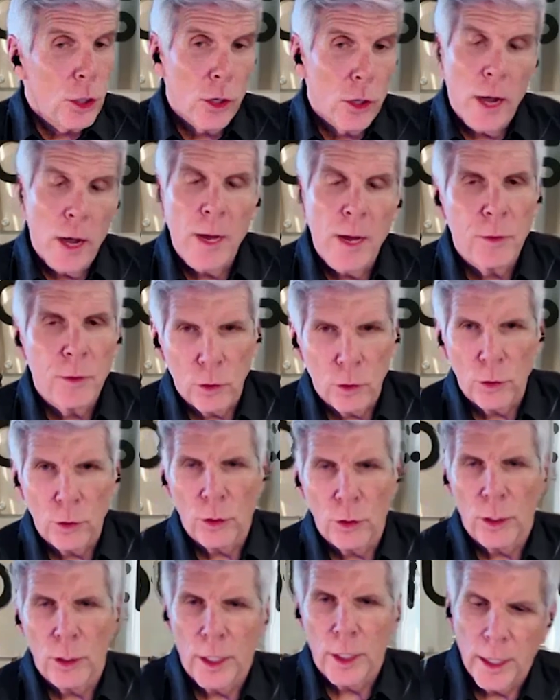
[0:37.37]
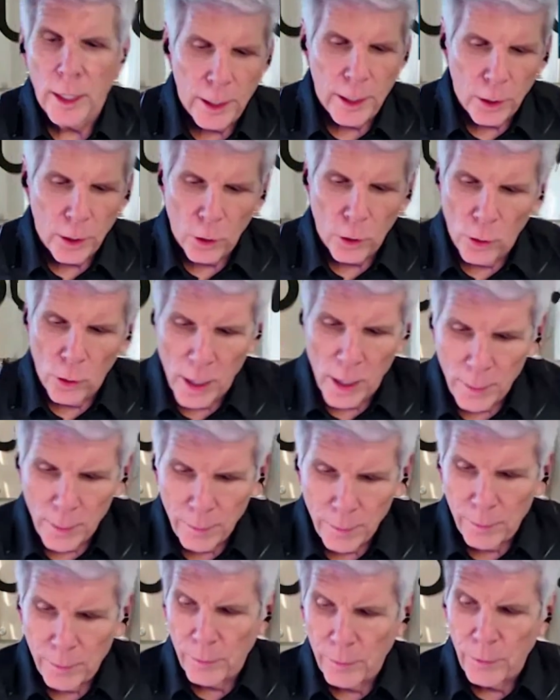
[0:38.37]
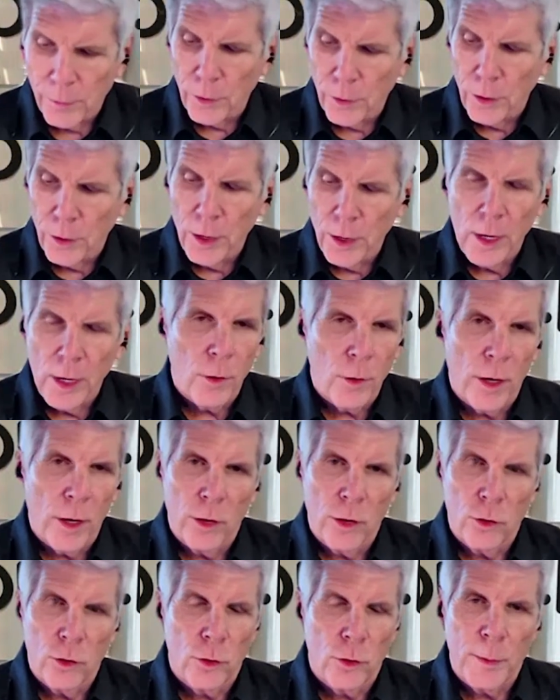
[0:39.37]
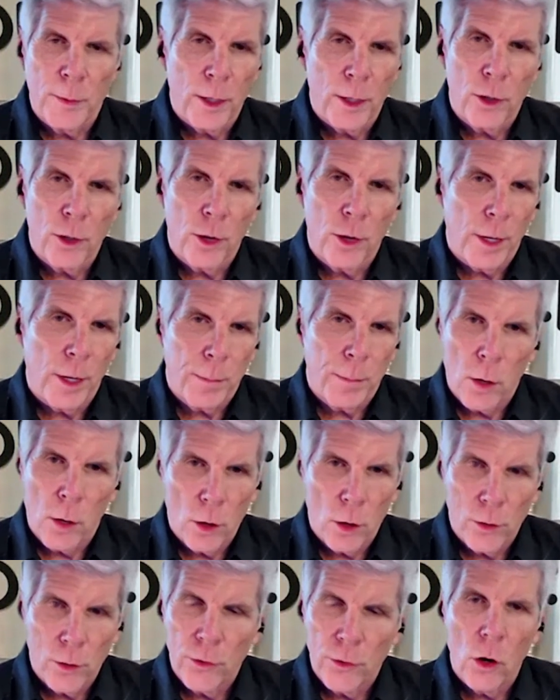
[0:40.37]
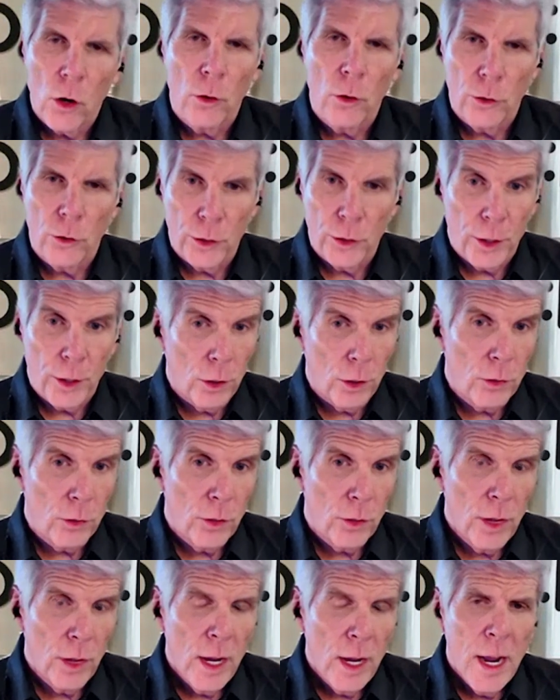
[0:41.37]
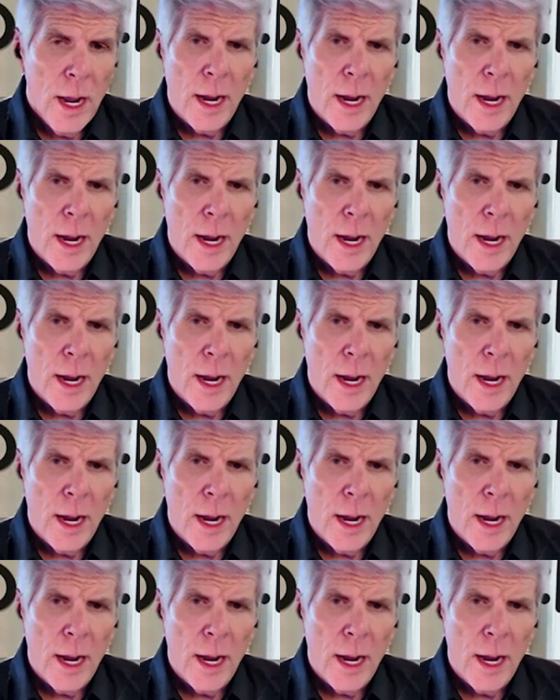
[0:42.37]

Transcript: Sure, absolutely. United Rentals has been a great partner for all those years